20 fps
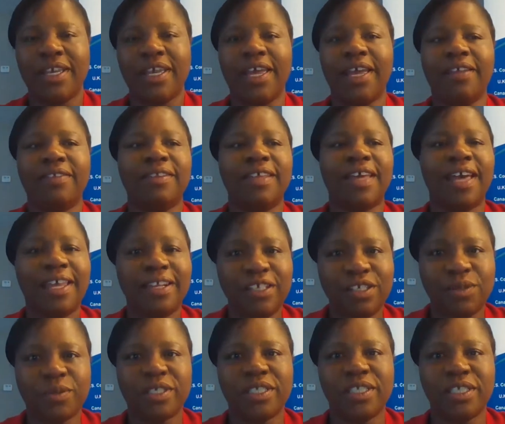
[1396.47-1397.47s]
And that
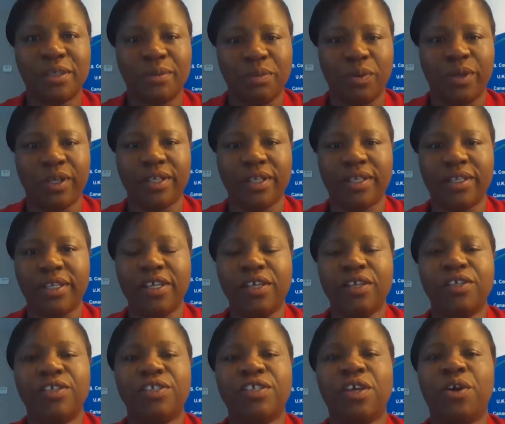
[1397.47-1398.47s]
is really important.
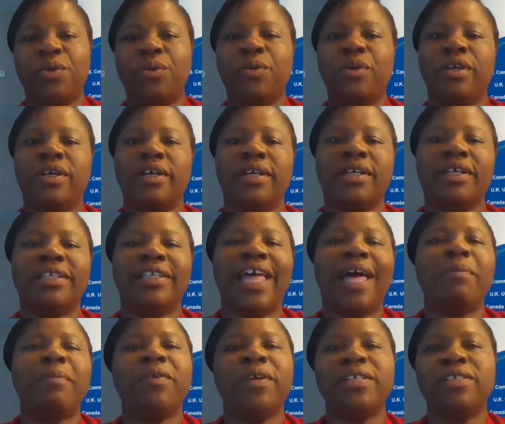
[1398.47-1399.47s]
So
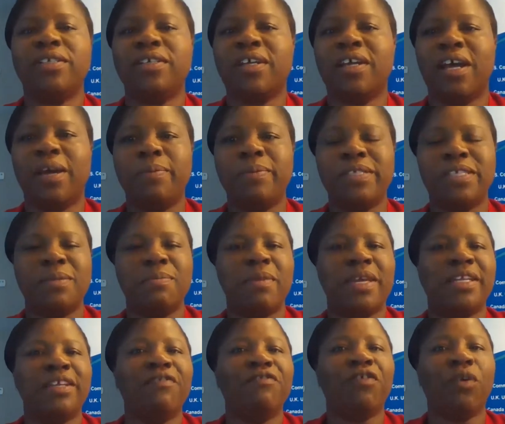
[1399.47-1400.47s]
collaboration comes in
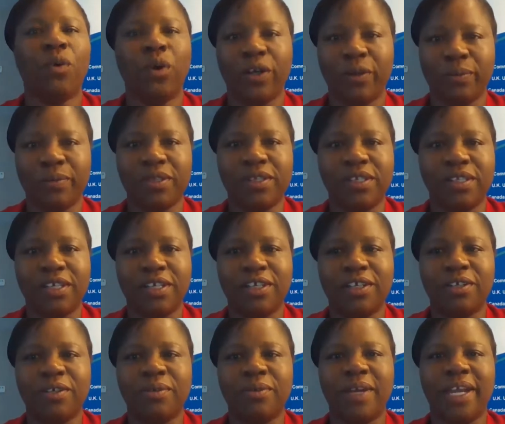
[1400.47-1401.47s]
many forms,
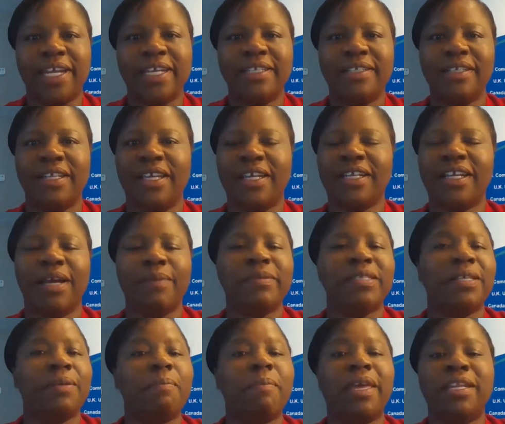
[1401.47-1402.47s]
right? It
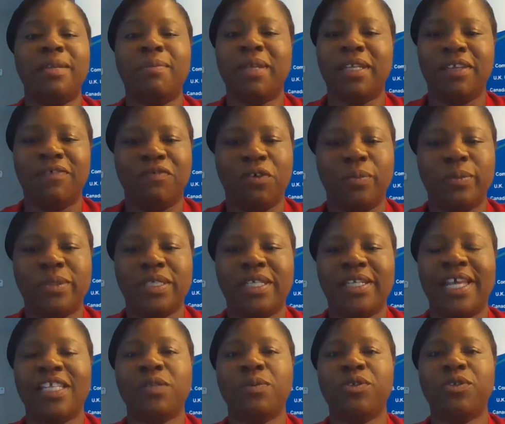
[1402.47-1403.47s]
comes in many, many forms. And
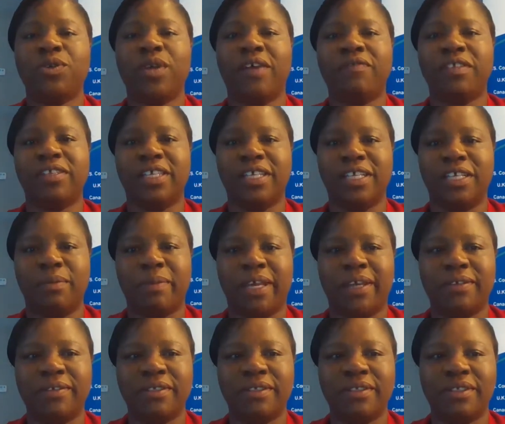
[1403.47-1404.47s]
that's what you have to think
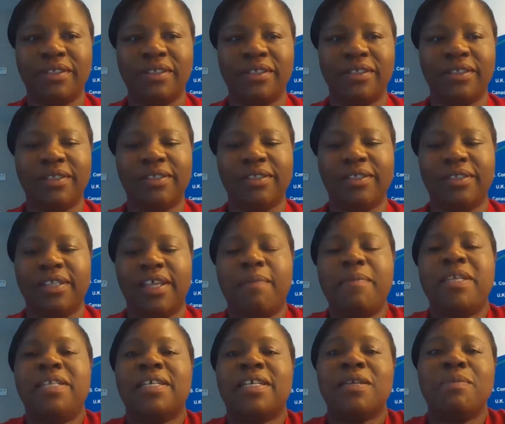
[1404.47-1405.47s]
about. I
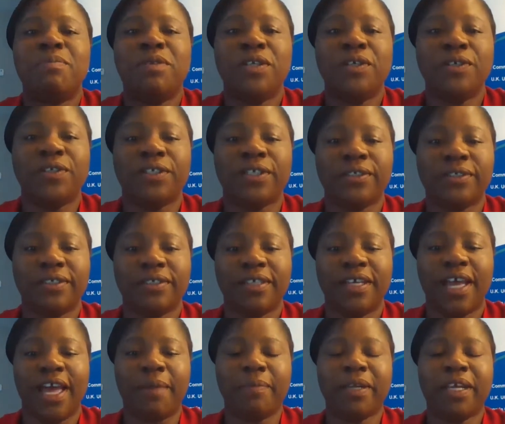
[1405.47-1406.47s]
mean, the computer.
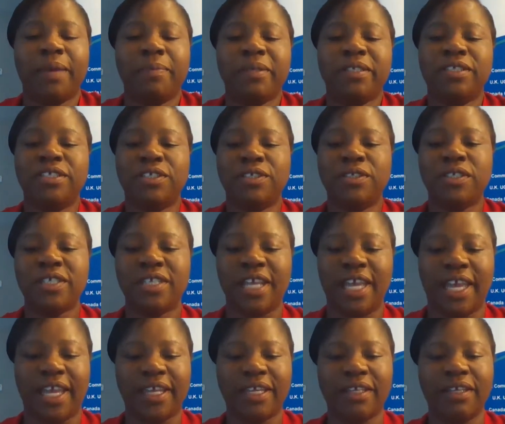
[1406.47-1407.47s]
I'm coming to you
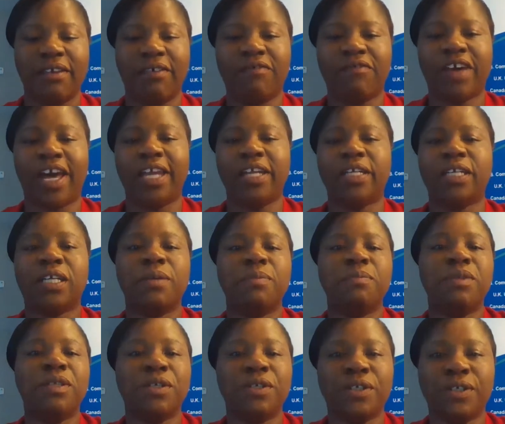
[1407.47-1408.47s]
today via a
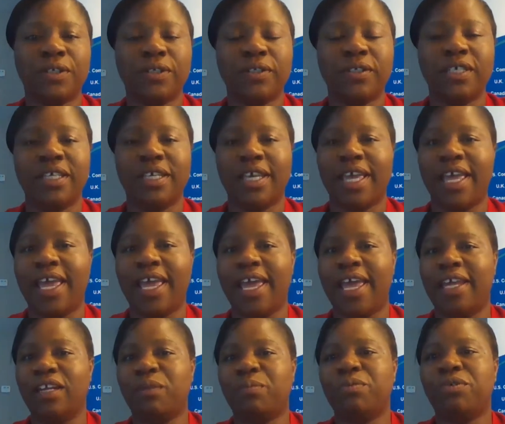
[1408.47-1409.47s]
computer
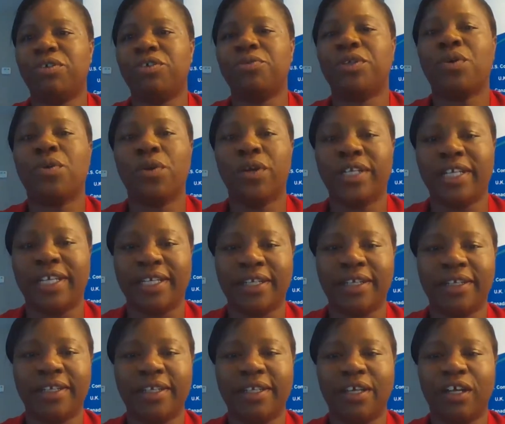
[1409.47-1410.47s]
and a pre-recorded
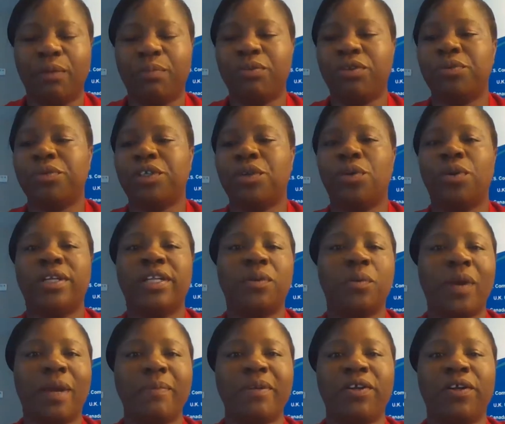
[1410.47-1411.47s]

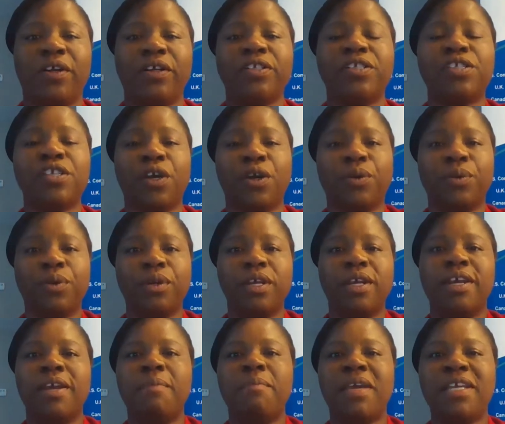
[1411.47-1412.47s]
webinar. So
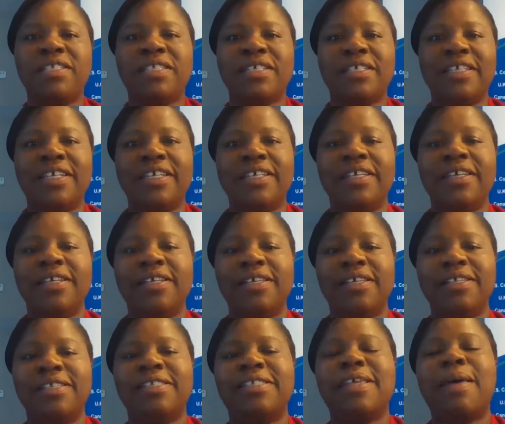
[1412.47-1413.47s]
basically,
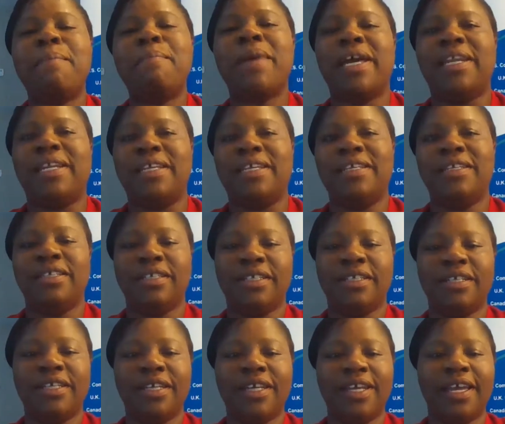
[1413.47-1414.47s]
somebody
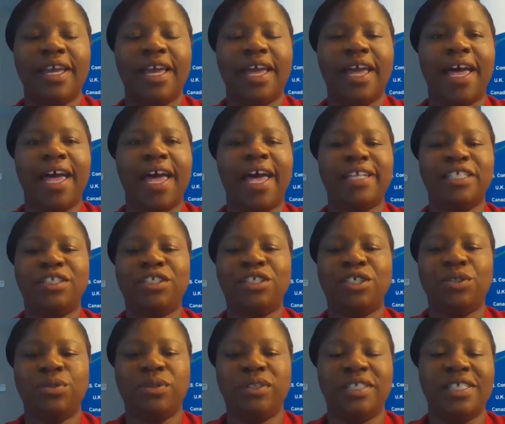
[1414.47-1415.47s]
had
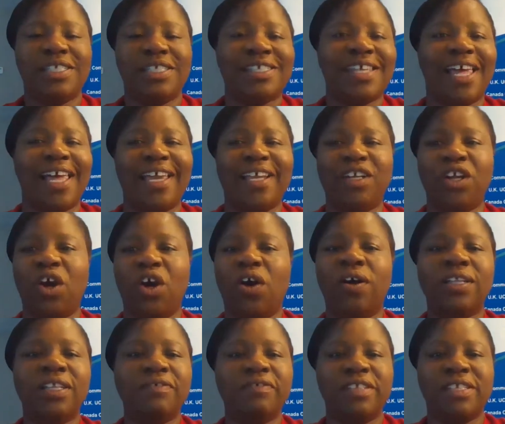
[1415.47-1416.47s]
to design
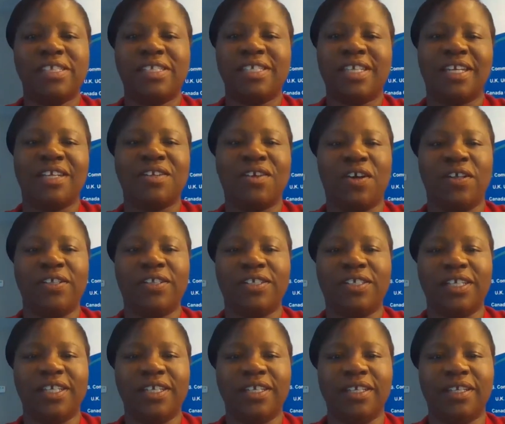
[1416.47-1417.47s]
all of this
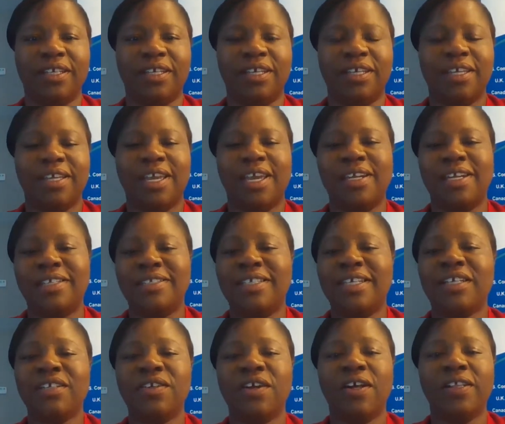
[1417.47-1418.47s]
technology. And in
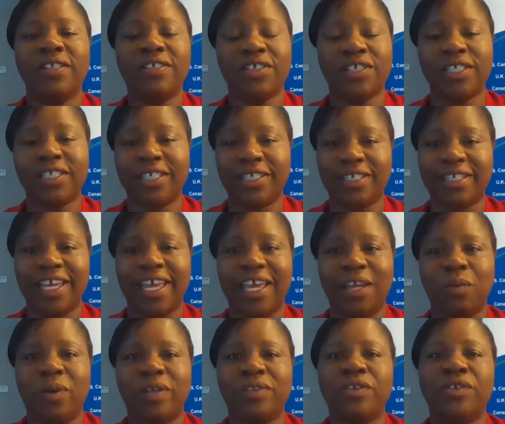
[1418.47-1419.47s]
technology
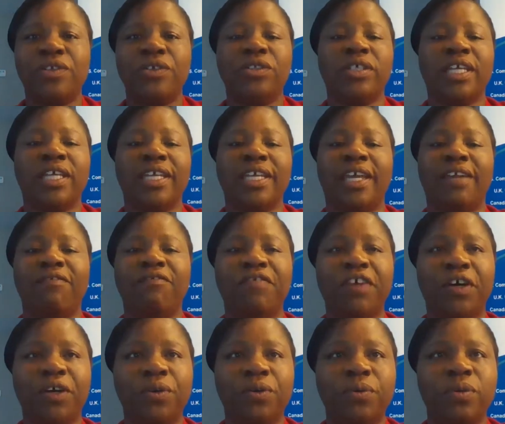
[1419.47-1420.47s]
today, whether you're looking at
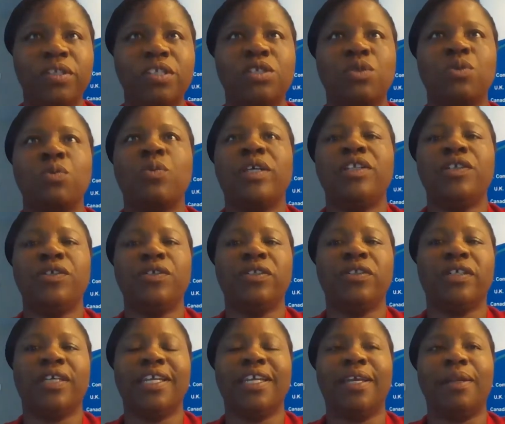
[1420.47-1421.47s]
phones, whether you're
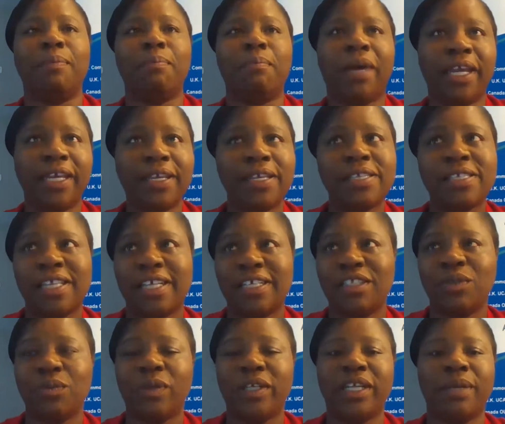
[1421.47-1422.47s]
looking at mics
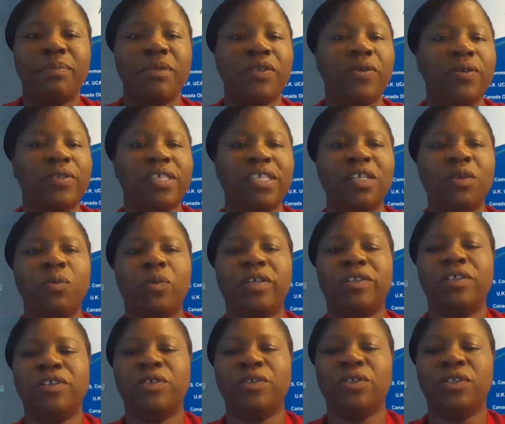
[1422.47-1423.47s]
like the one I'm using,
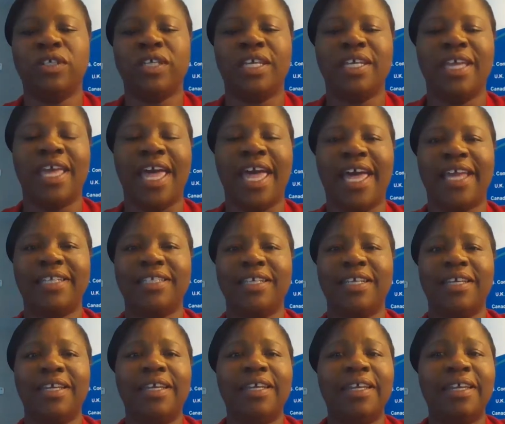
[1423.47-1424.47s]
whether you're looking at
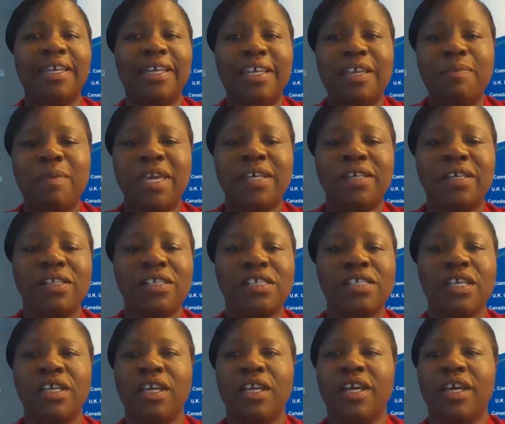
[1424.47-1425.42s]
emails,